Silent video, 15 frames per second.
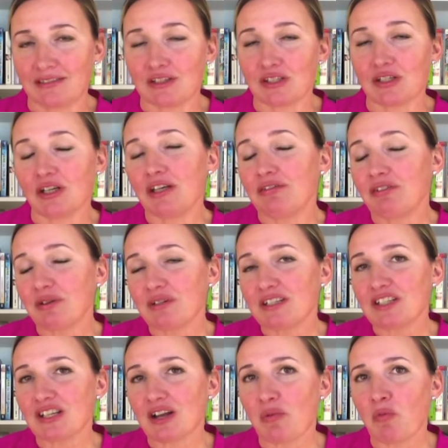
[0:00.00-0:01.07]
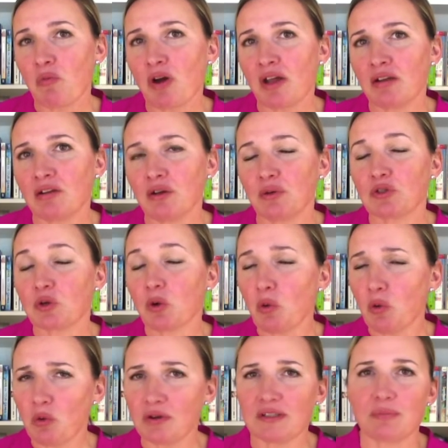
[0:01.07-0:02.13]
So if you're someone who's
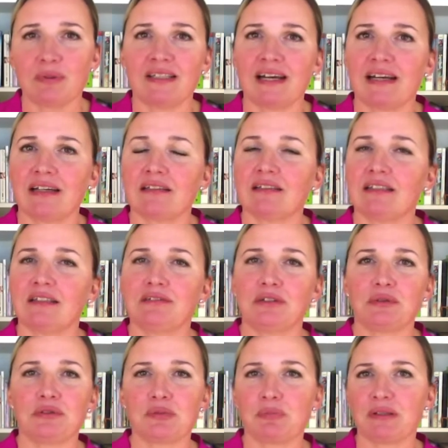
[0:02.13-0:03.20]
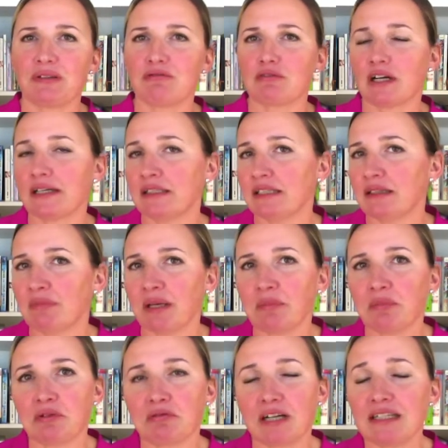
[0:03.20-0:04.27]
always been active, who's been running, maybe
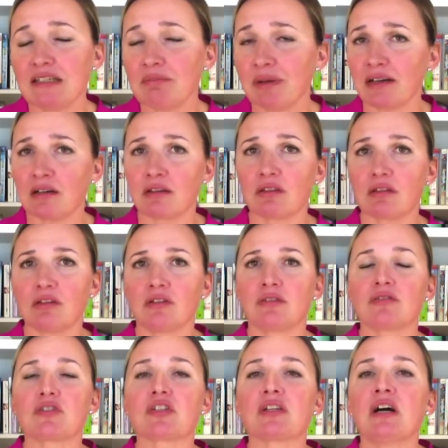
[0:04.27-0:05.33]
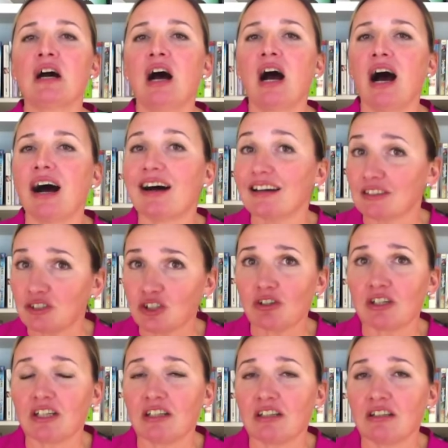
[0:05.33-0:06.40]
running marathons,
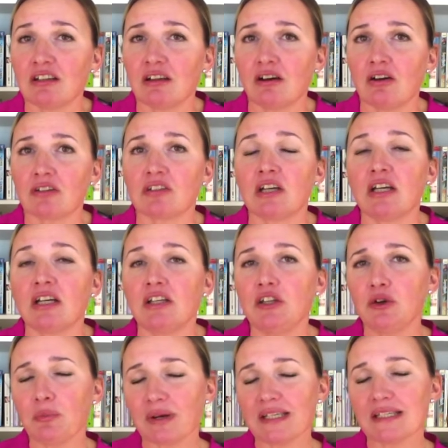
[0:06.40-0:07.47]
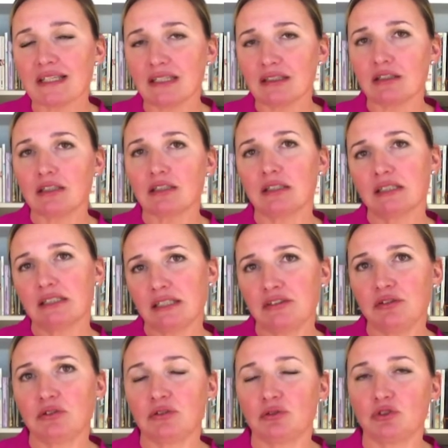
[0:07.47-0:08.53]
jogging a lot, you may still
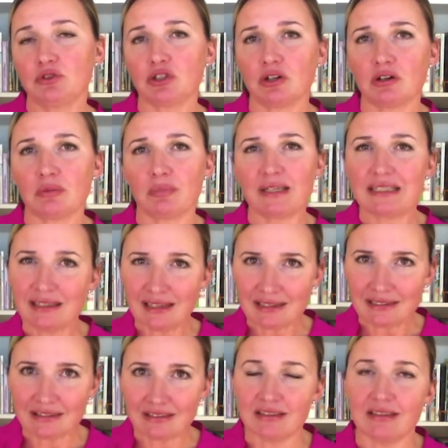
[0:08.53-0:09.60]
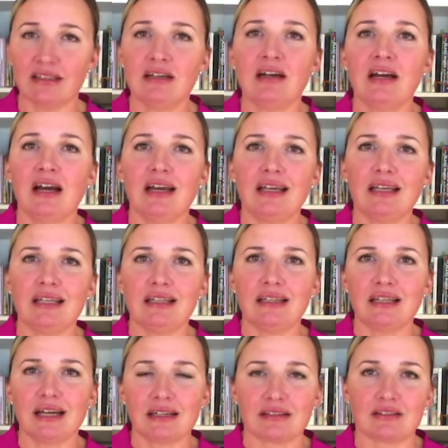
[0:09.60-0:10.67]
continue to jog, but lightly in
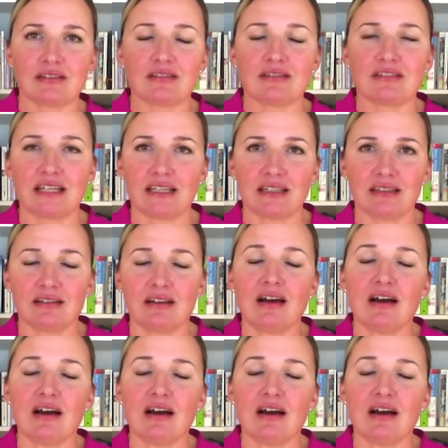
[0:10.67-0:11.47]
that second